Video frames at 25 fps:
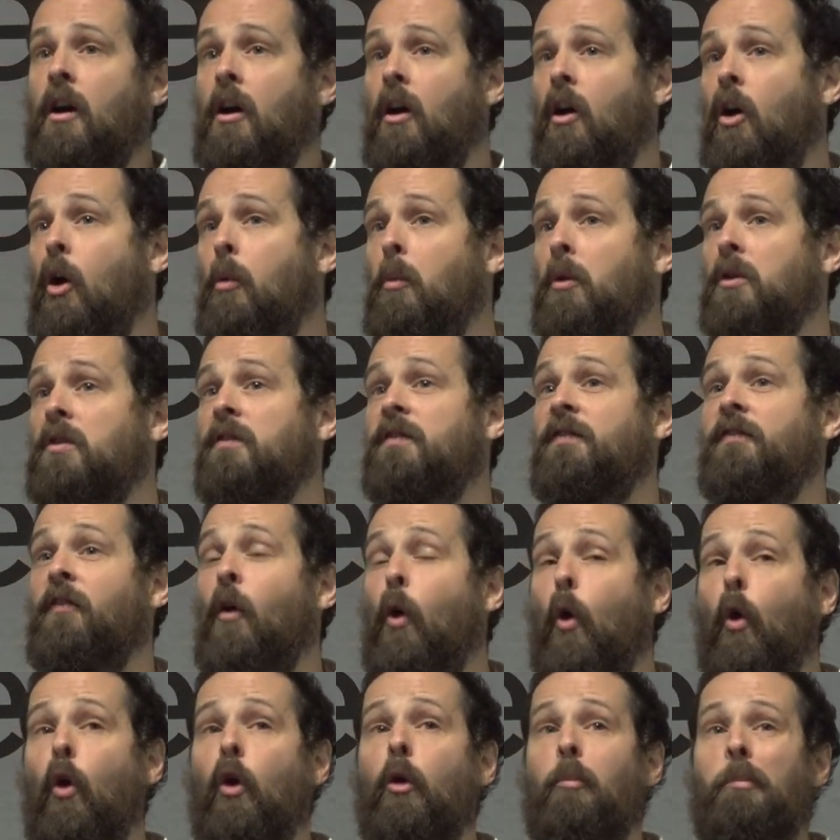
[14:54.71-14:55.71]
almost
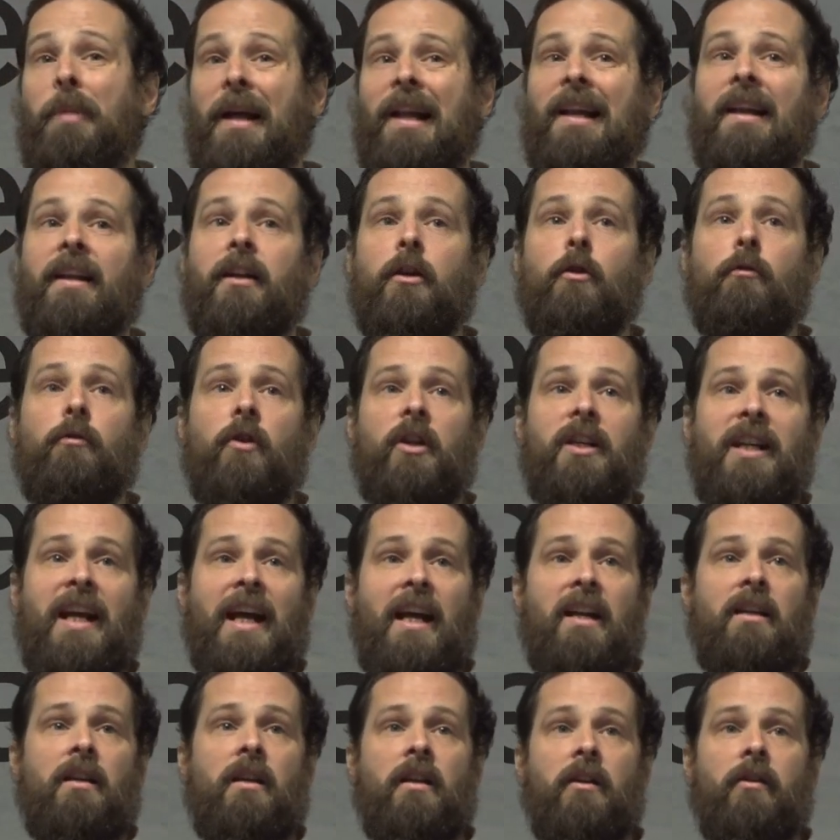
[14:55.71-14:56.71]
$4 billion over
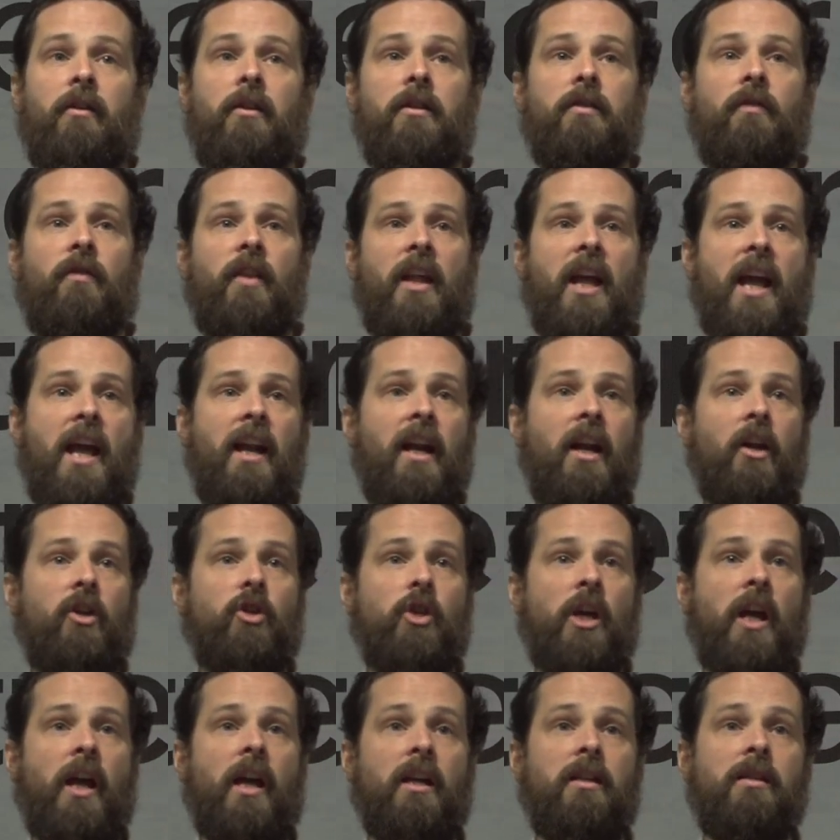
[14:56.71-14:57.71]
10 years for the
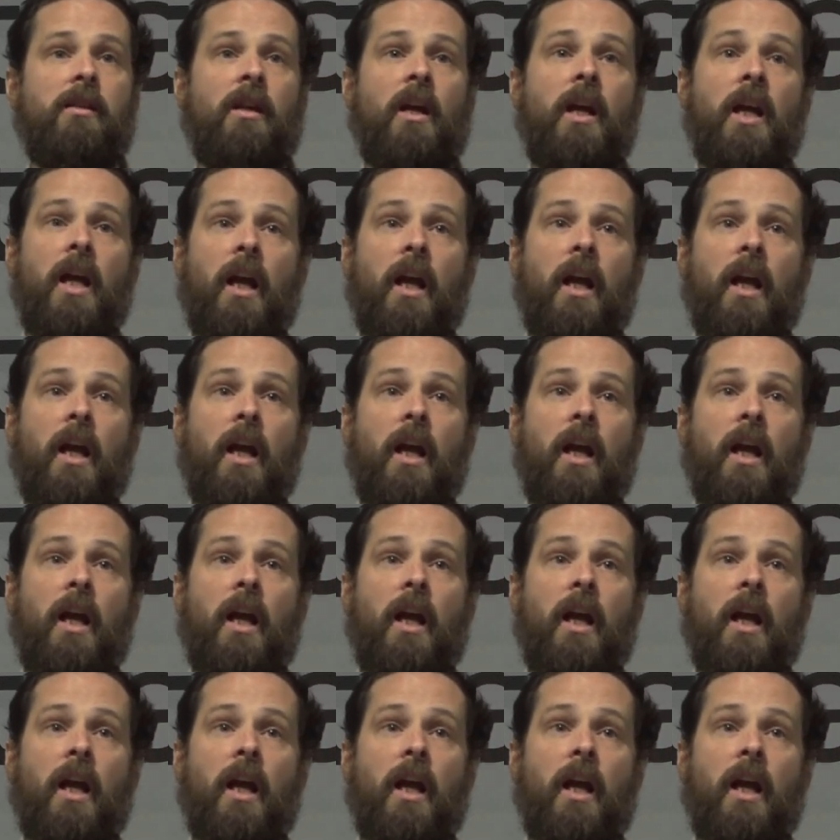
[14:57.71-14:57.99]
NHS